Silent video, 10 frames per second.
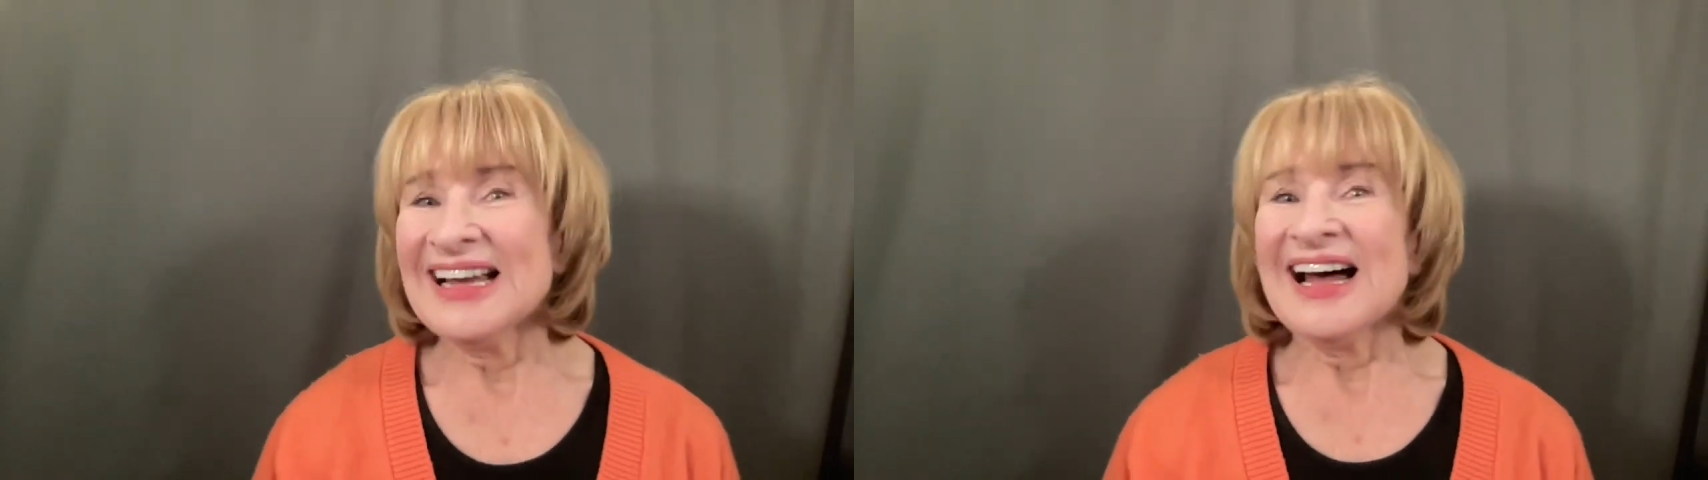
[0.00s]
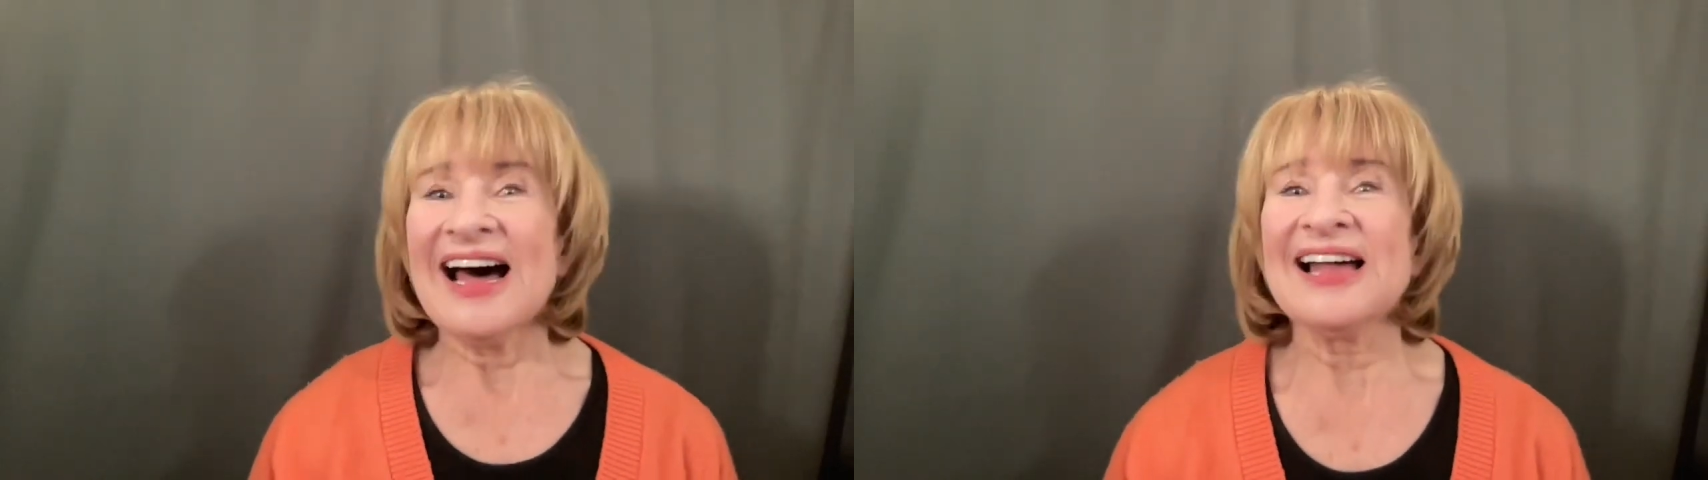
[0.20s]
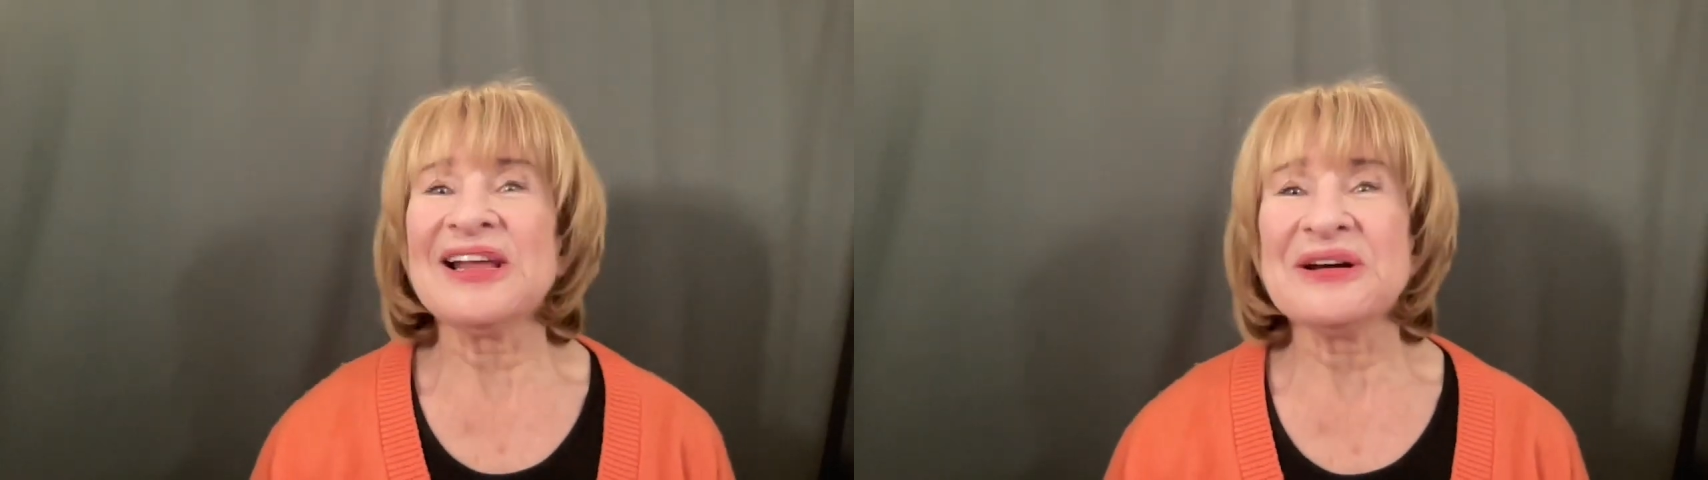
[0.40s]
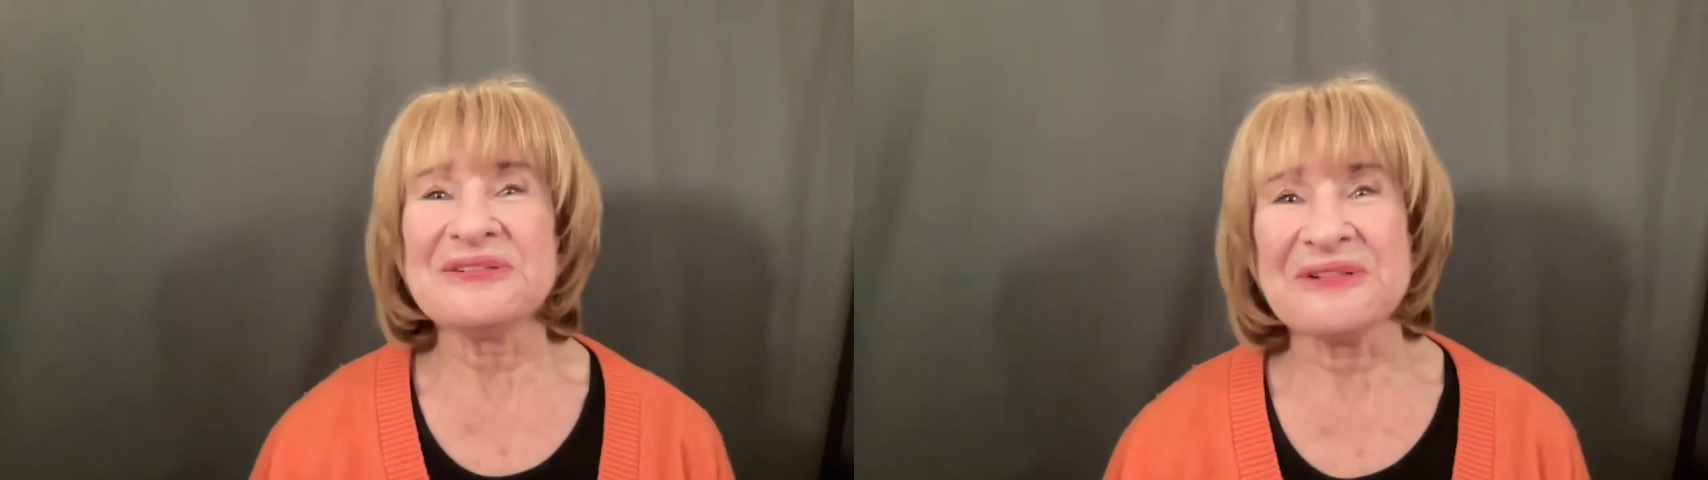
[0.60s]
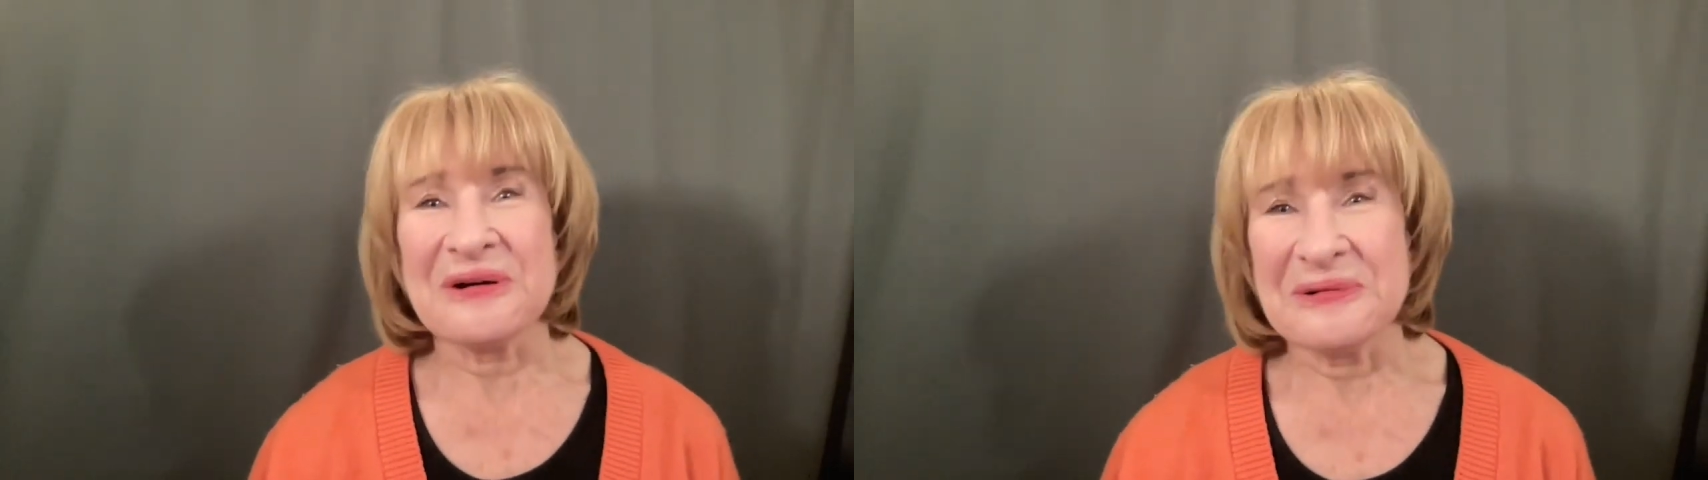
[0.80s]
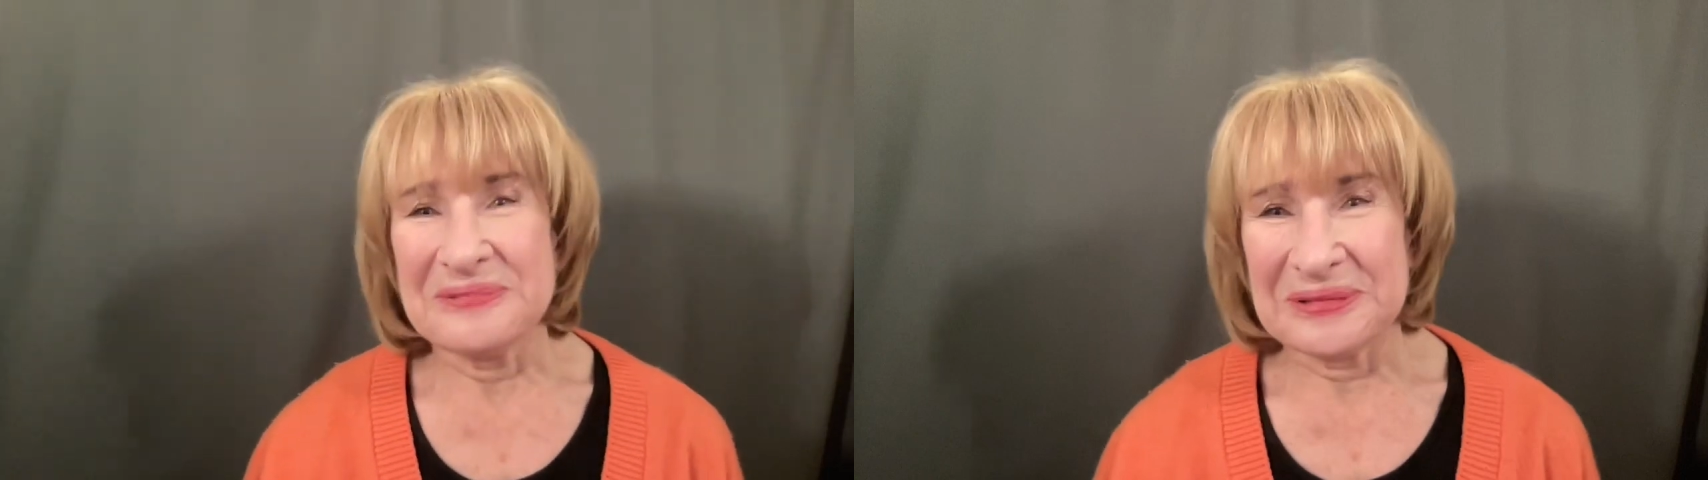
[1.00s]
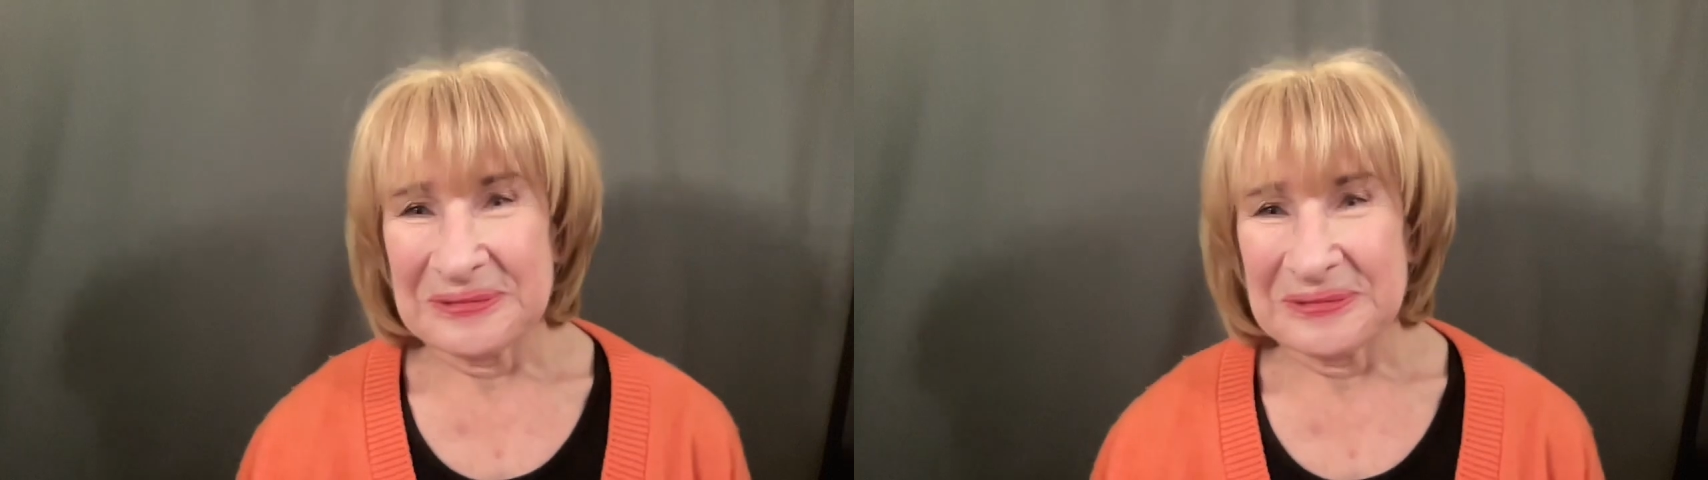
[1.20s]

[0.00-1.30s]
Hello, Rob.